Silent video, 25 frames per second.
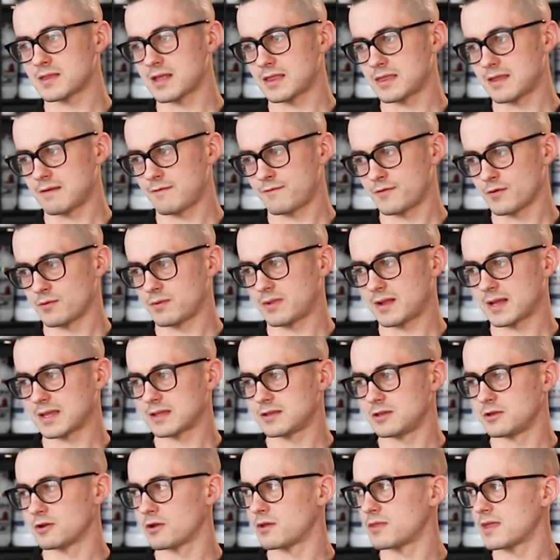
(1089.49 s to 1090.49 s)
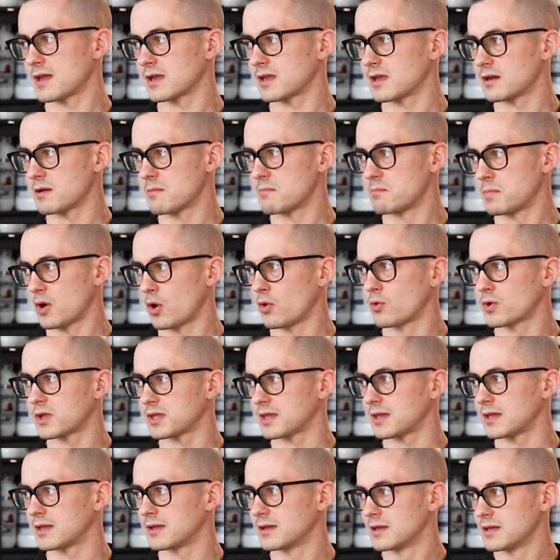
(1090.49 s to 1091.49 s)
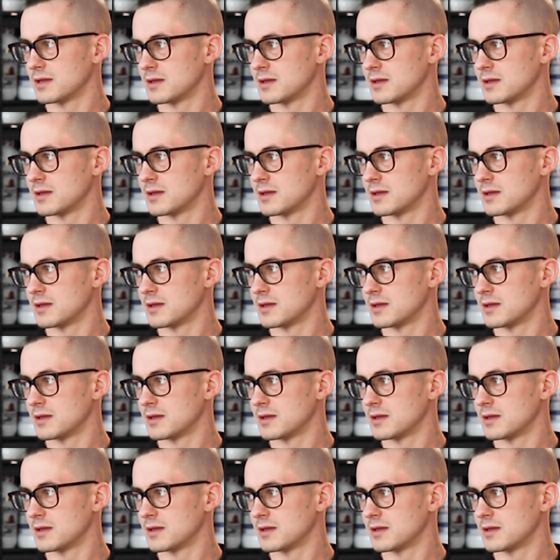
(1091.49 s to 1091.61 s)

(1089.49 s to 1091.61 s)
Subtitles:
that they feel like, you know, they're getting bulky